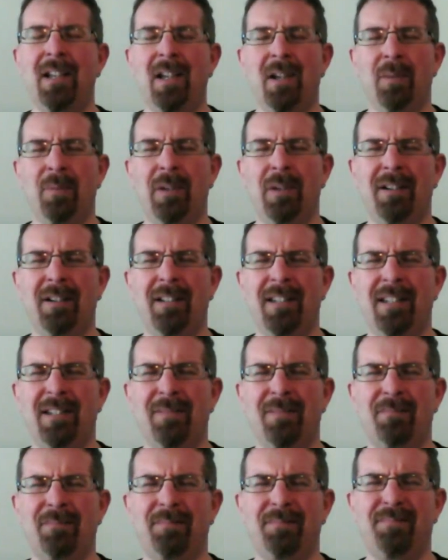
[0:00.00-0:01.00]
Whereas
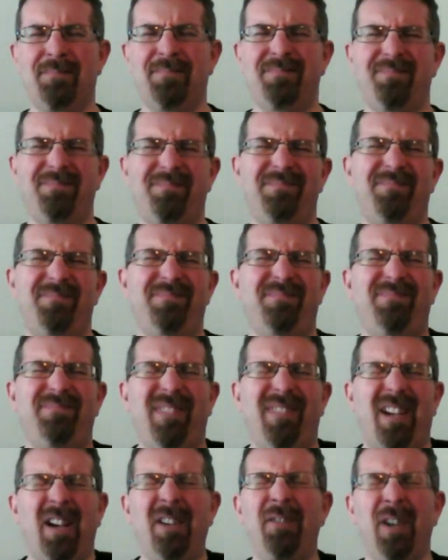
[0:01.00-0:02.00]

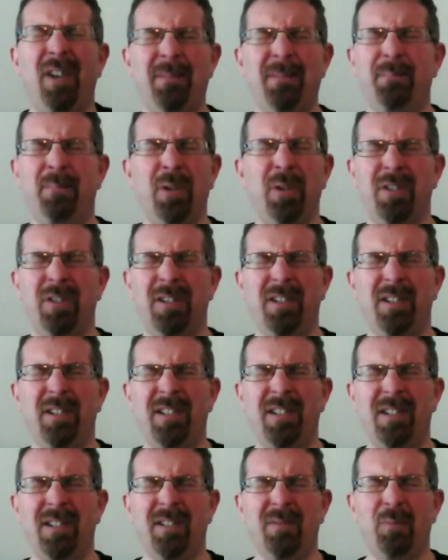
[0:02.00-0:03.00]
I write
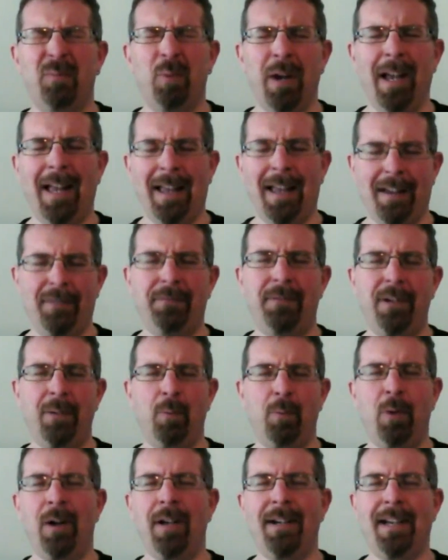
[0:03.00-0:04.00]
books where
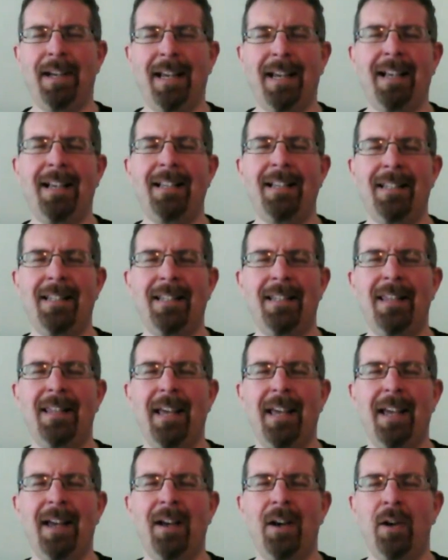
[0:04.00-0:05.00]
everyone has
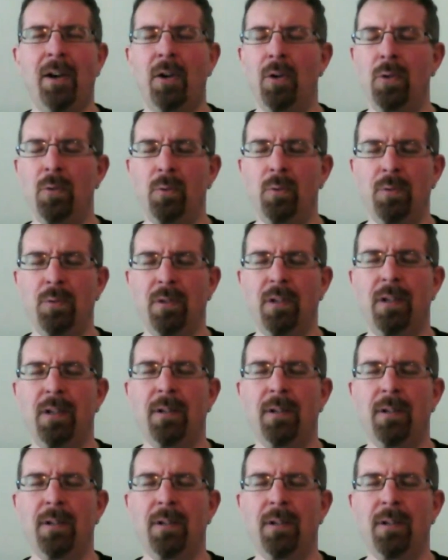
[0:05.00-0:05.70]
their own